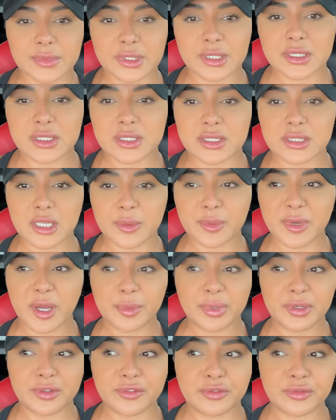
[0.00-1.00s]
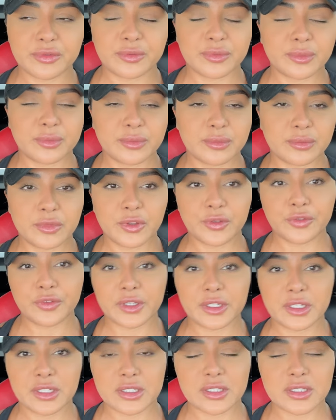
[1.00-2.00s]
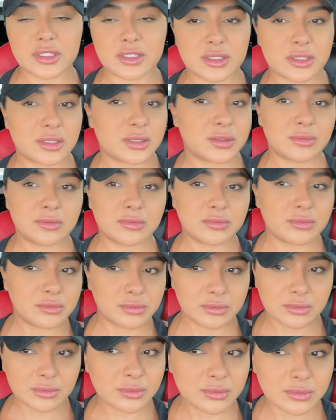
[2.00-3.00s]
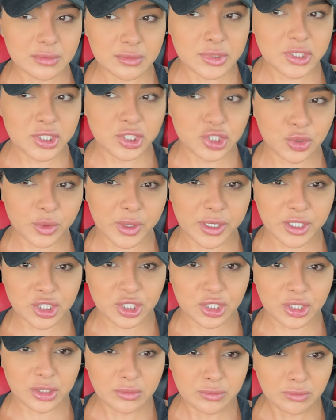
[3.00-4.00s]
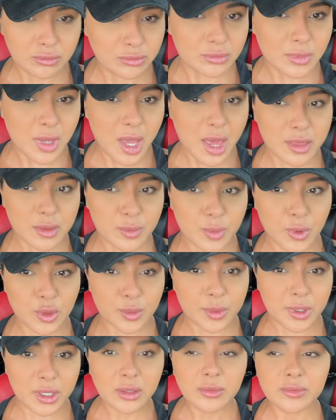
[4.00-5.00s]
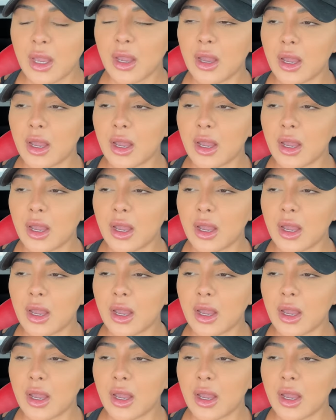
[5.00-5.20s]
sum up of the fitness situation at the moment.